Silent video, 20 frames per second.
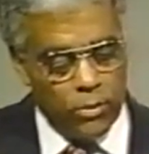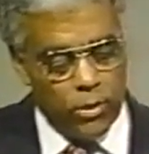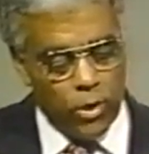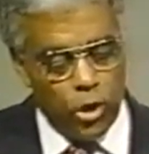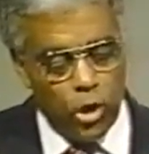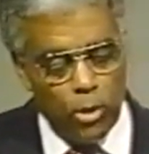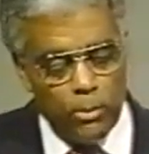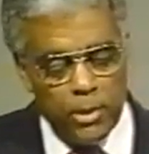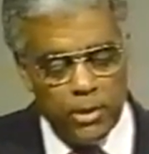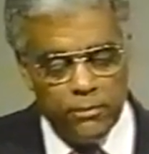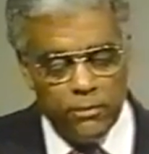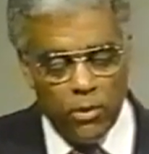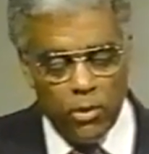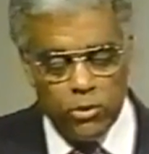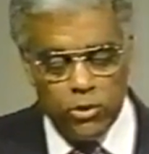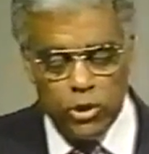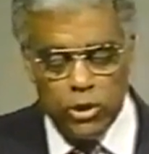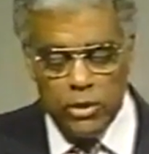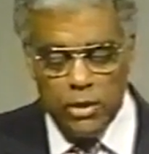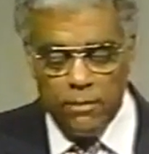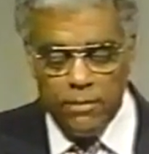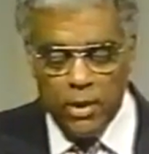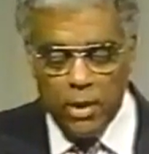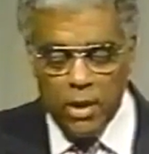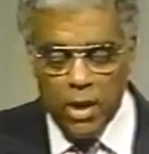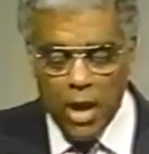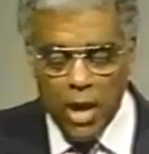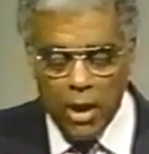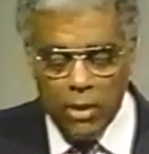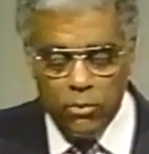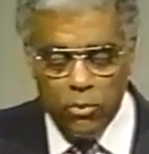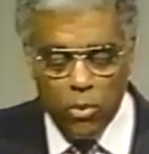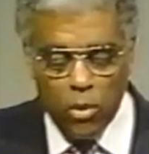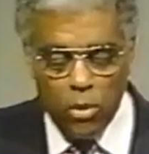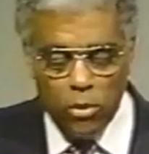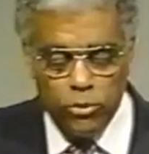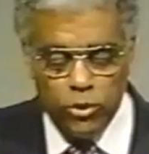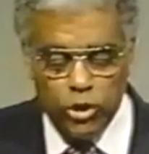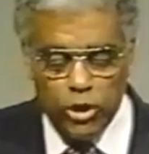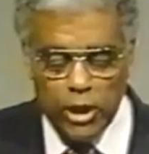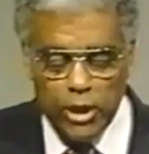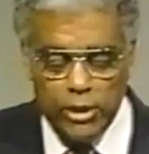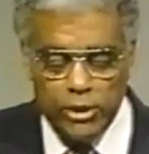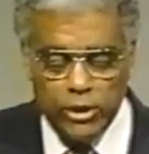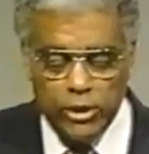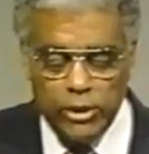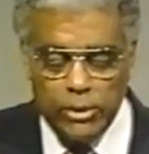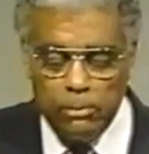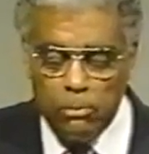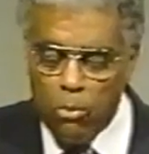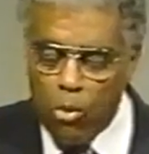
the human version of the cockroach is